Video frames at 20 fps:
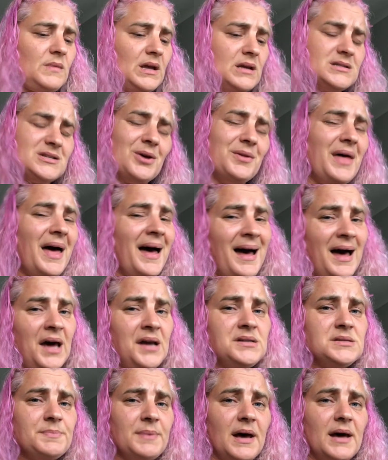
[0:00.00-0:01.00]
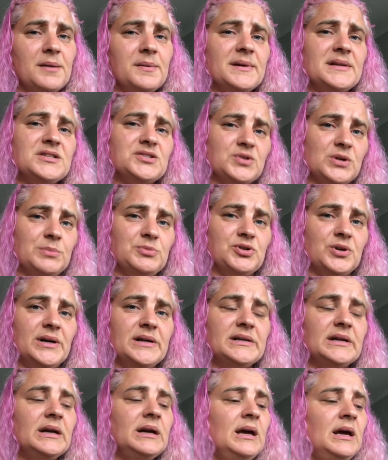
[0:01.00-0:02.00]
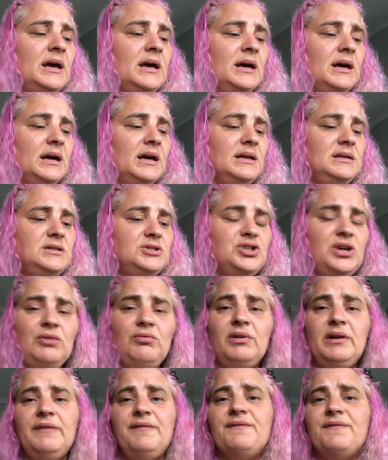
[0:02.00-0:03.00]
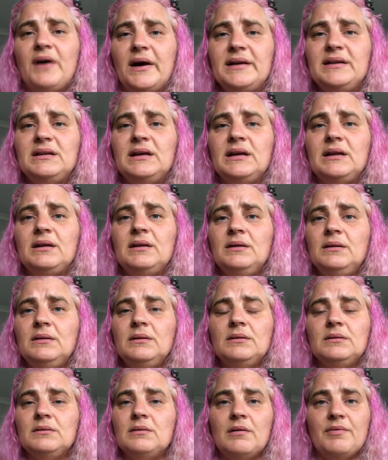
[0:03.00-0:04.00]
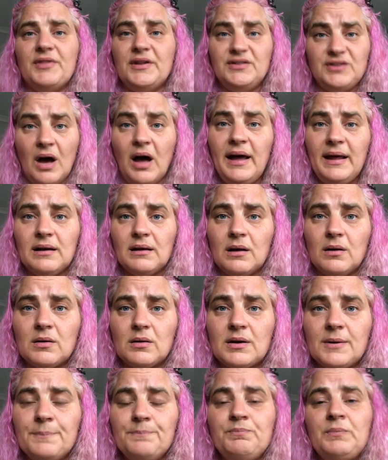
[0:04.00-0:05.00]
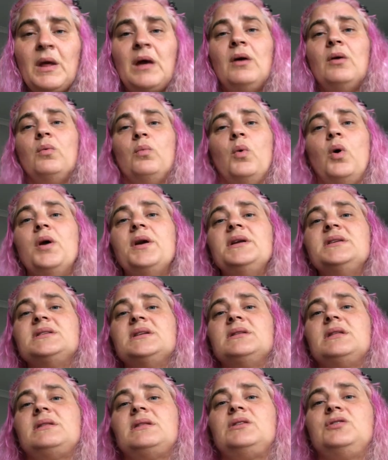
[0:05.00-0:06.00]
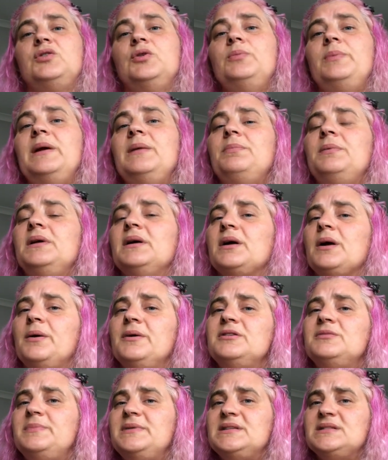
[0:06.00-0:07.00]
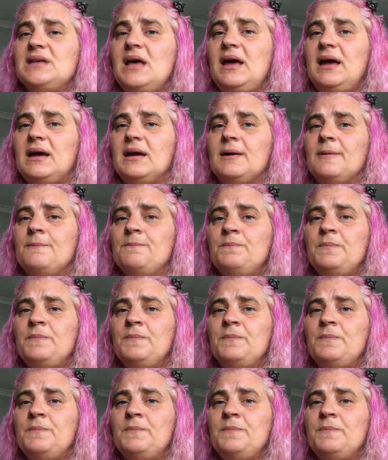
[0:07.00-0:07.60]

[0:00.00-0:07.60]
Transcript: So the hardest part about script writing is generally finding the dialogue. What is it that the two people are going to be saying?